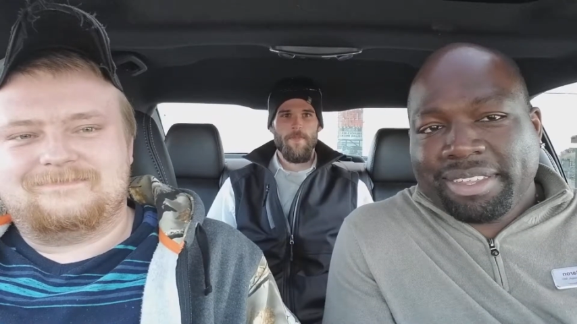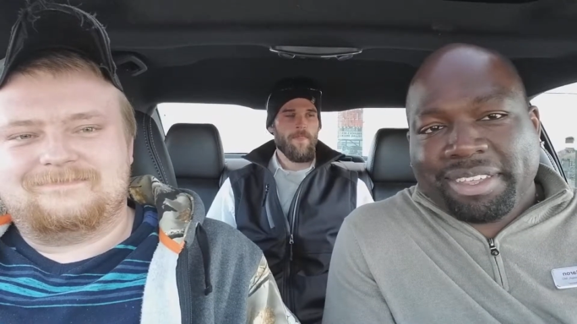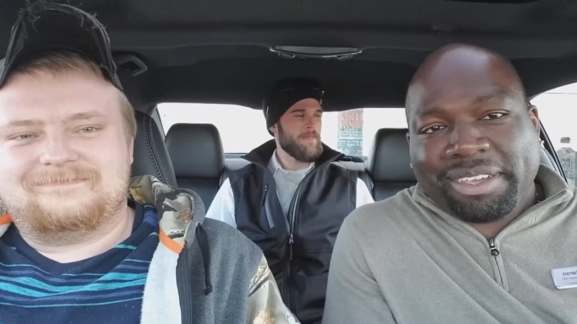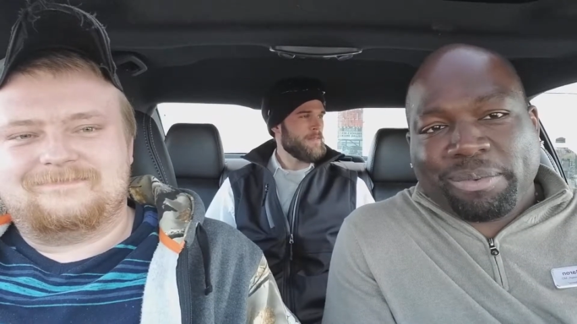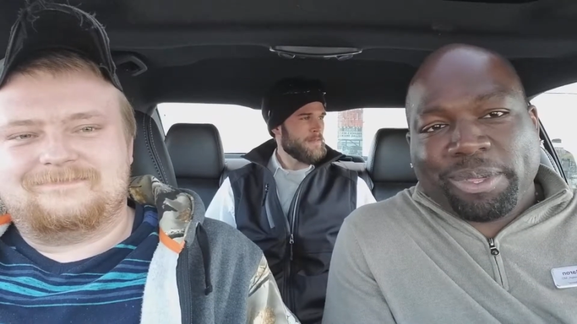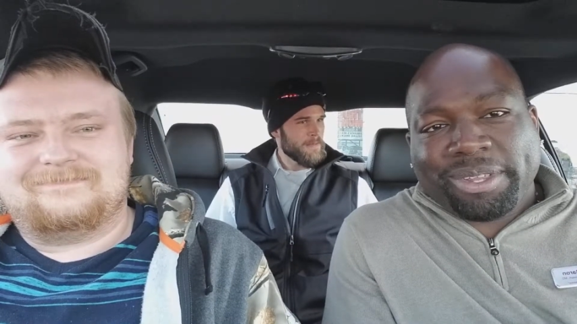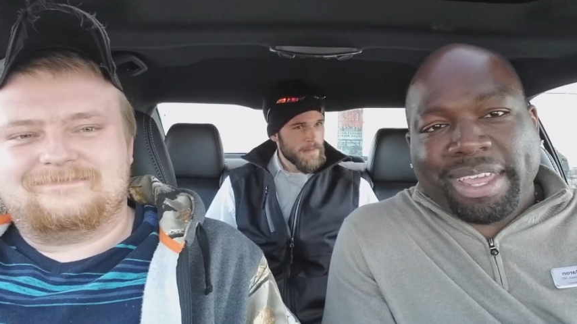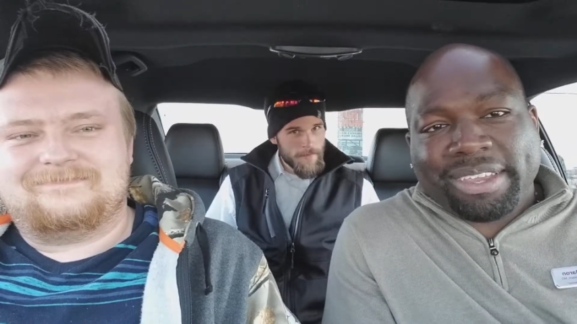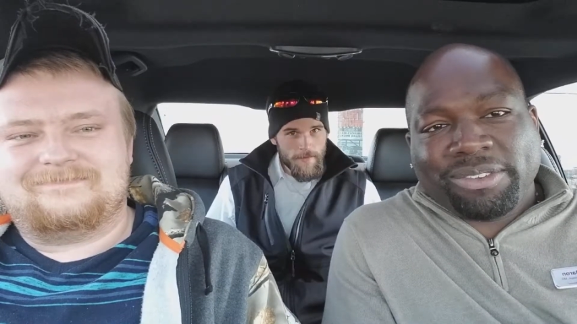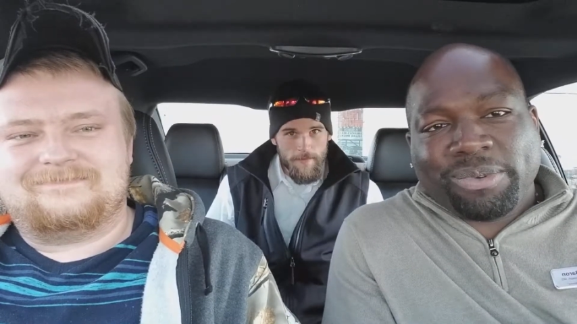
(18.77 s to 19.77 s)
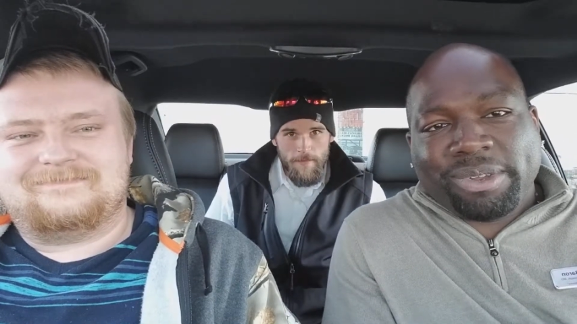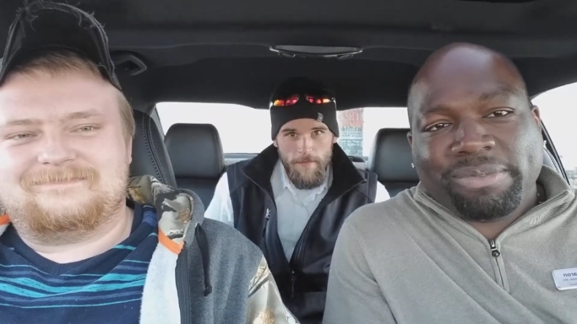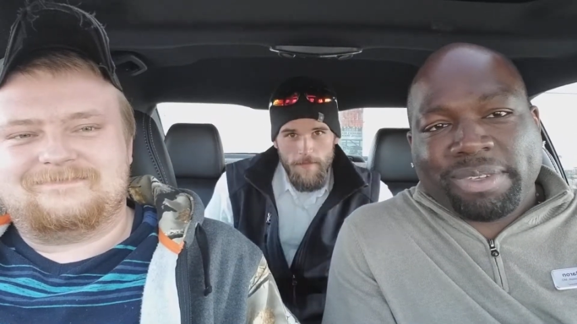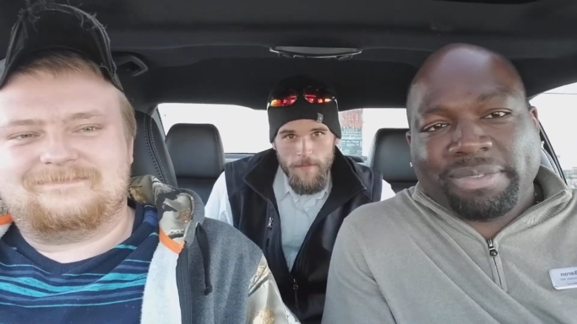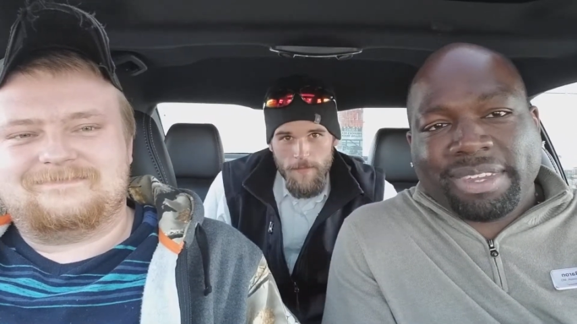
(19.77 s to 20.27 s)
Speaker 1: a real nice
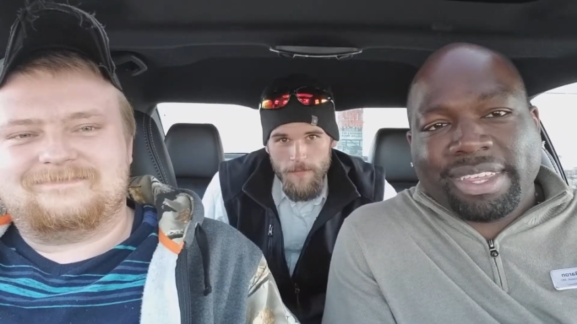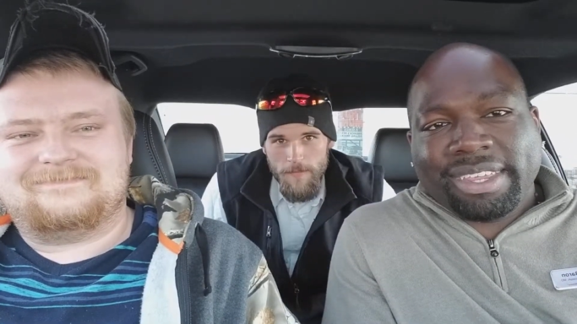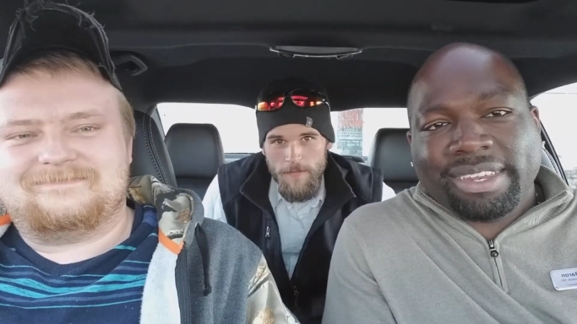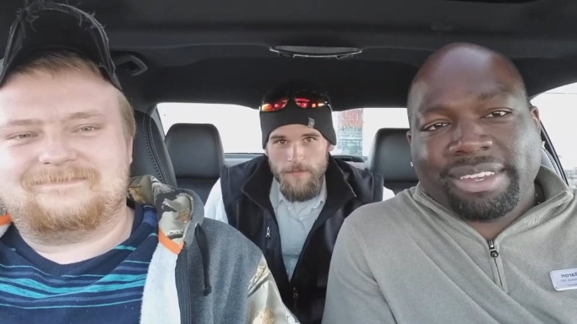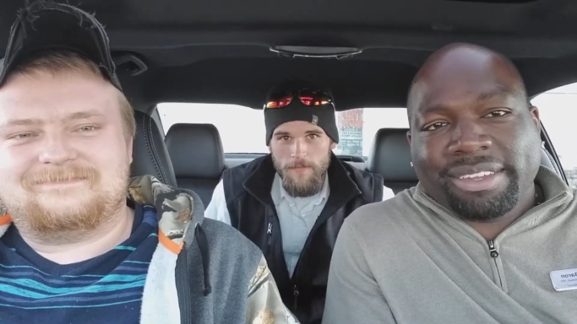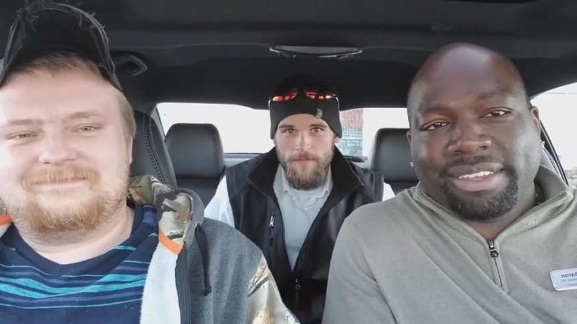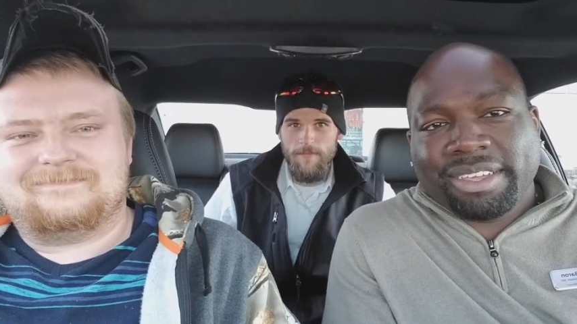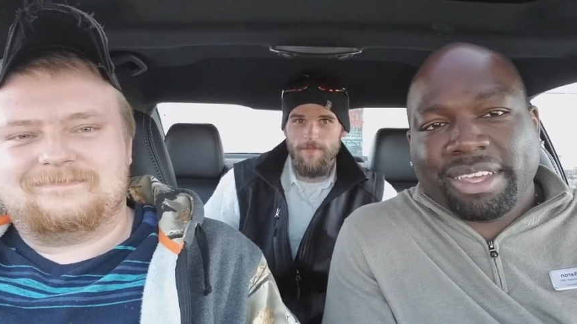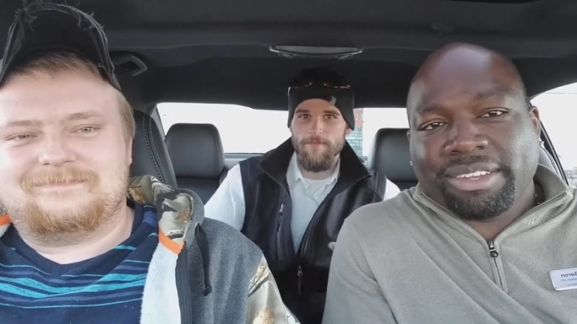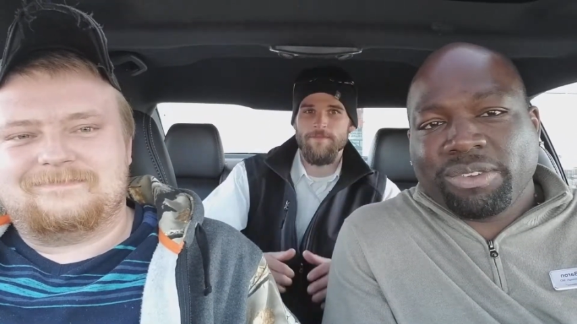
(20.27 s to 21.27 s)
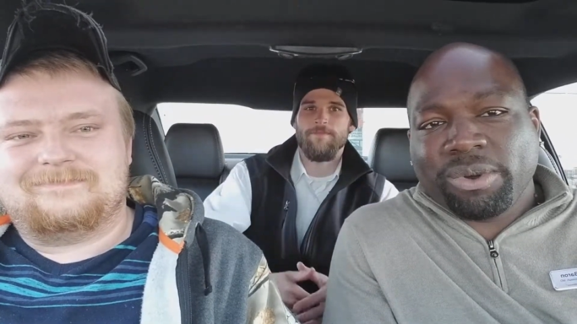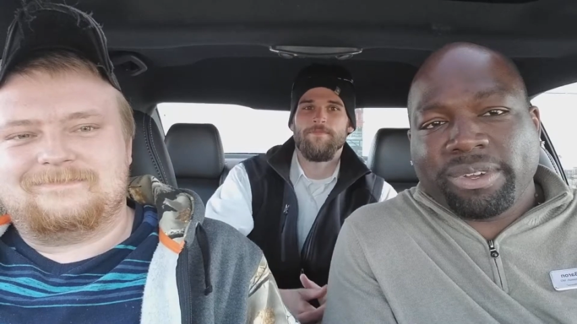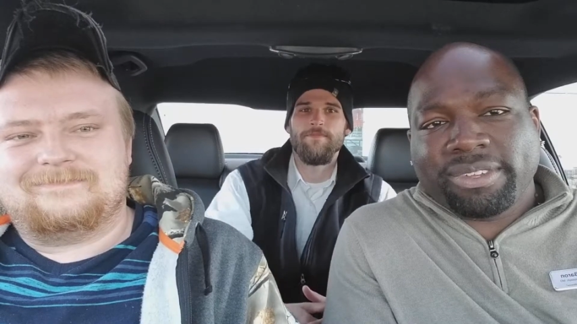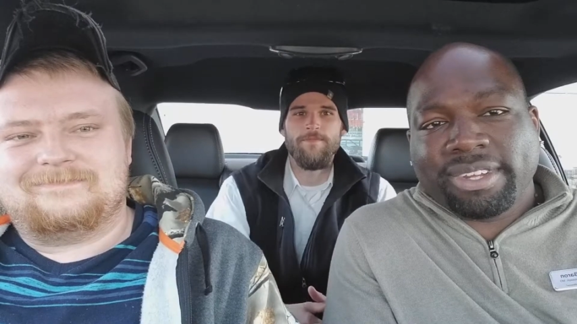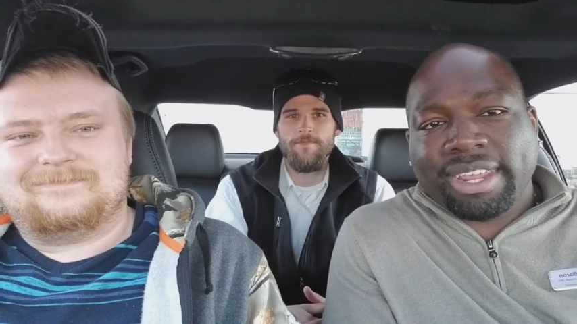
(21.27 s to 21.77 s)
2015 uh, Taurus
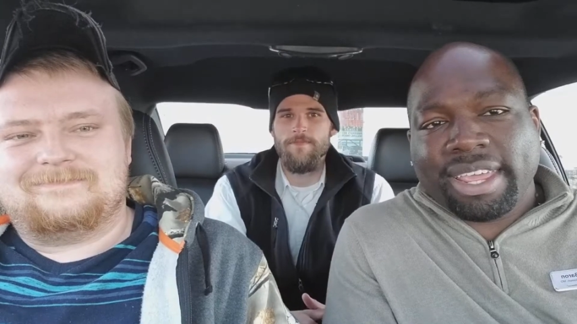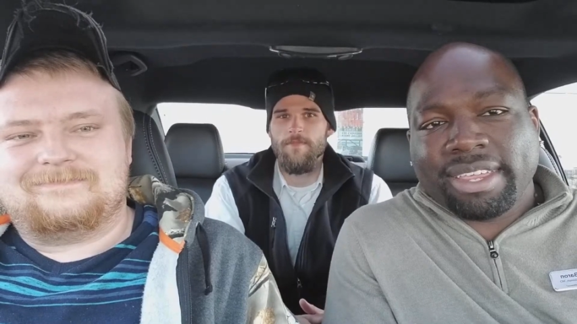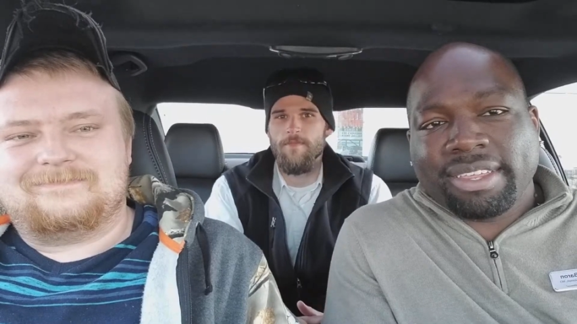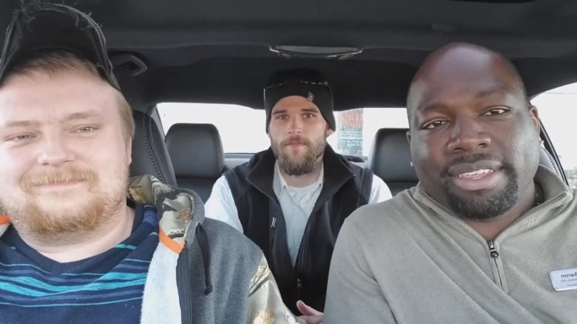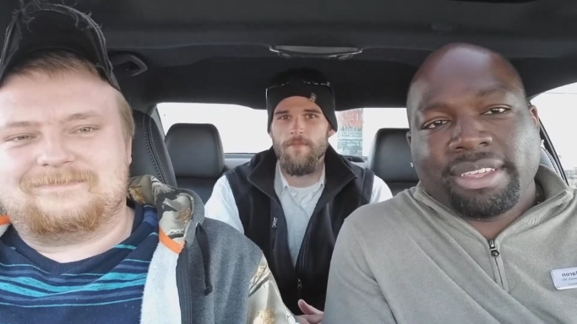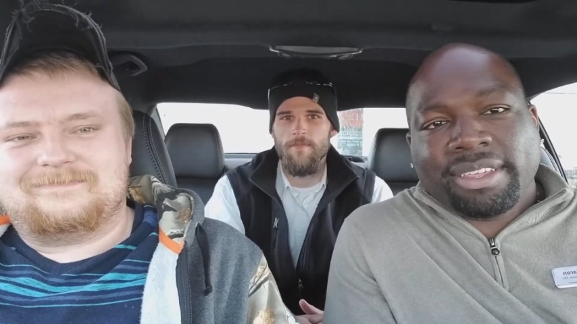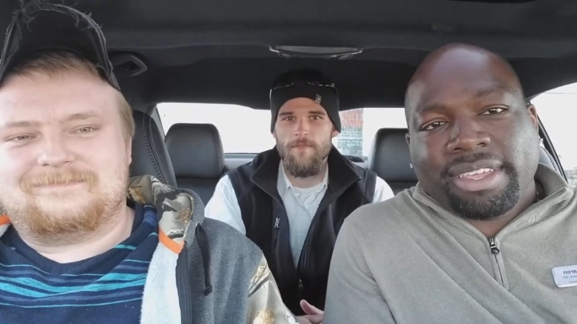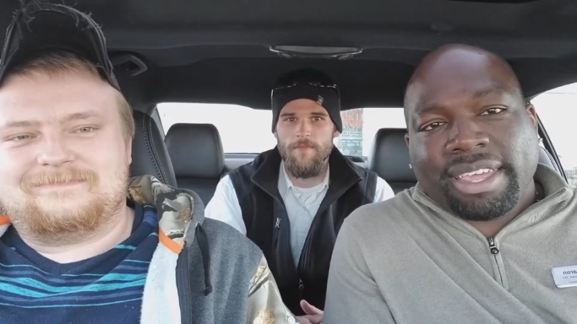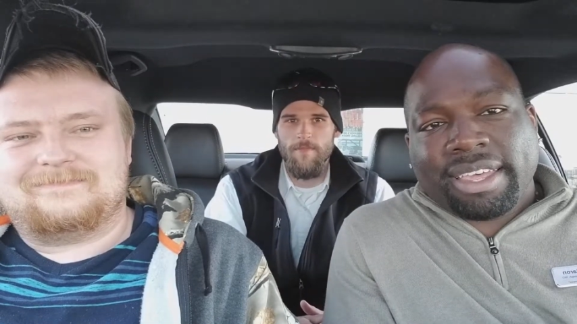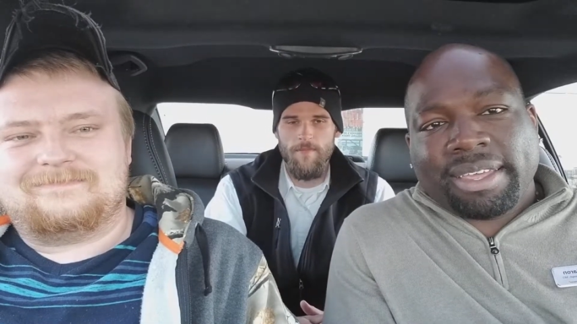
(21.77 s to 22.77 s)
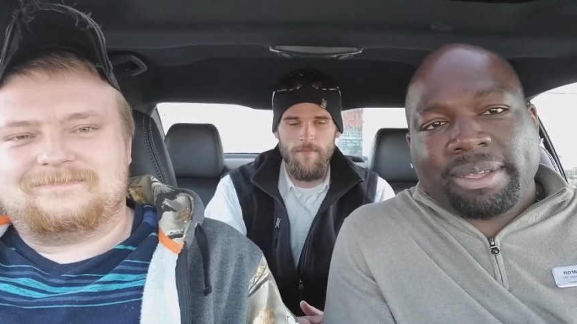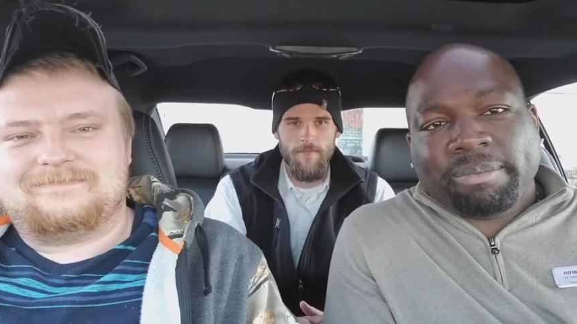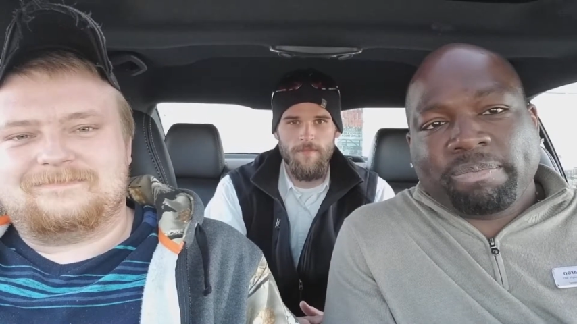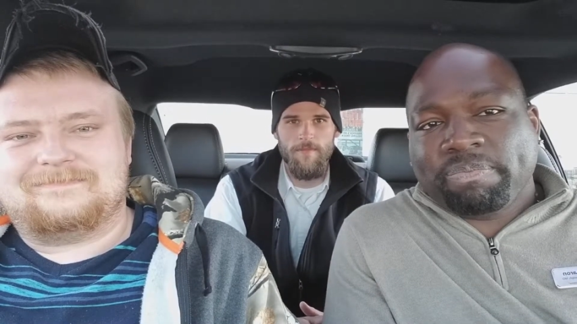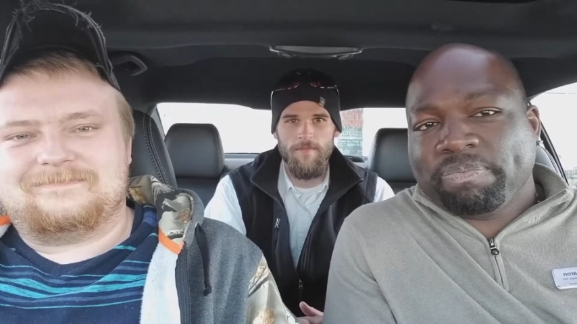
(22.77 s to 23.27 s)
today. Um,